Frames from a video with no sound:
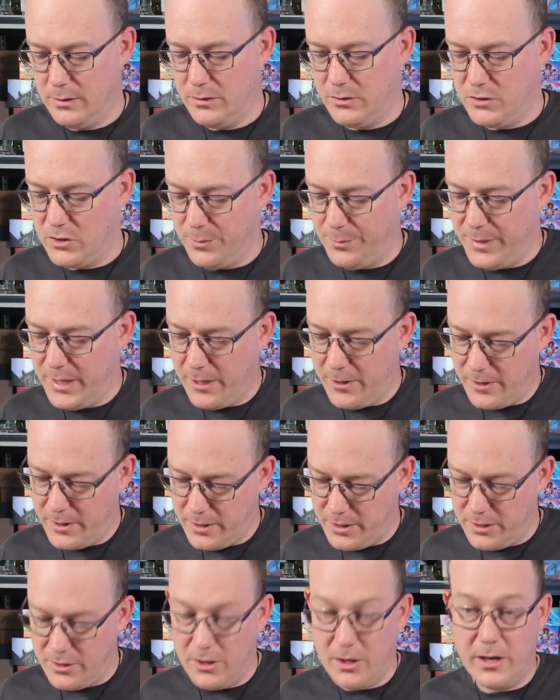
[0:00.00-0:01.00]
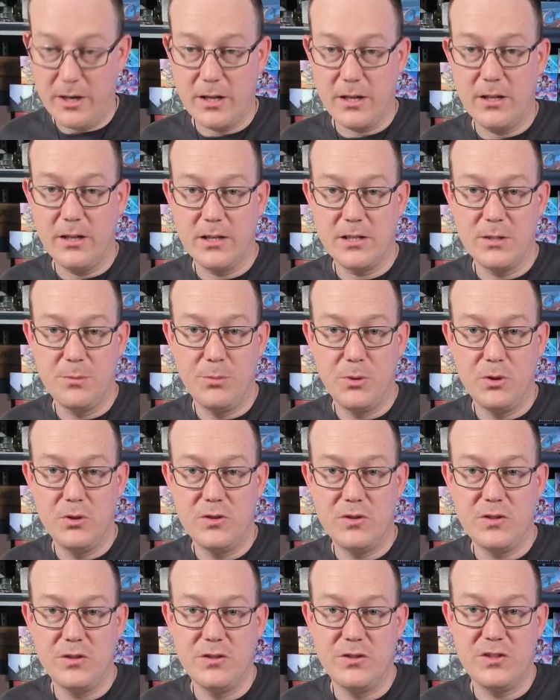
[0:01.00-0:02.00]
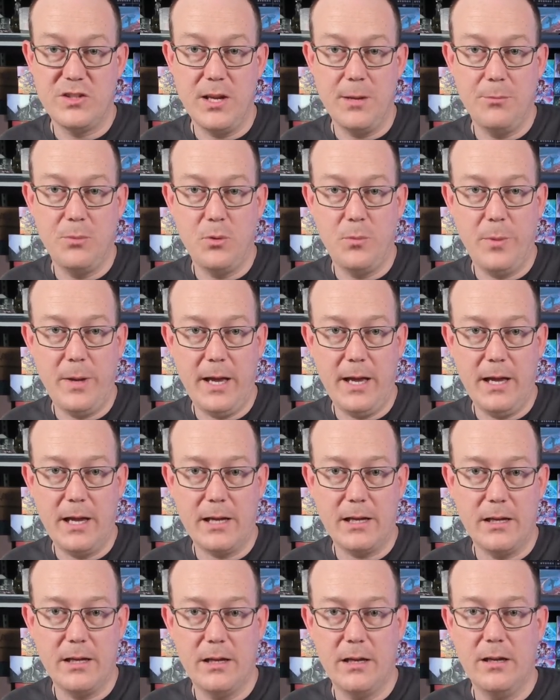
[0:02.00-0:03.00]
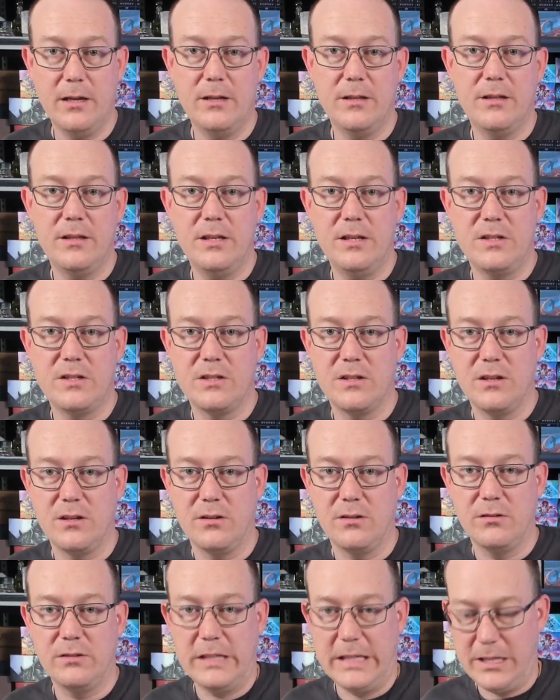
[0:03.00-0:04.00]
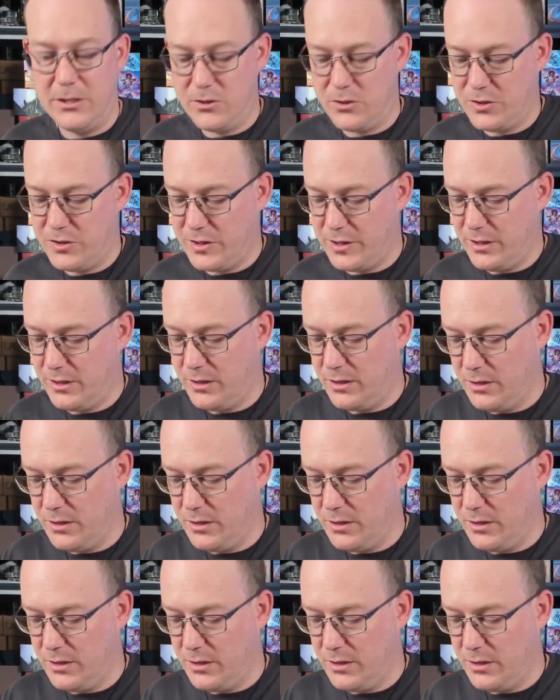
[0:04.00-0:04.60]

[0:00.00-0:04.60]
Dominaria United Collector Boosters Sample Pack. These are interesting.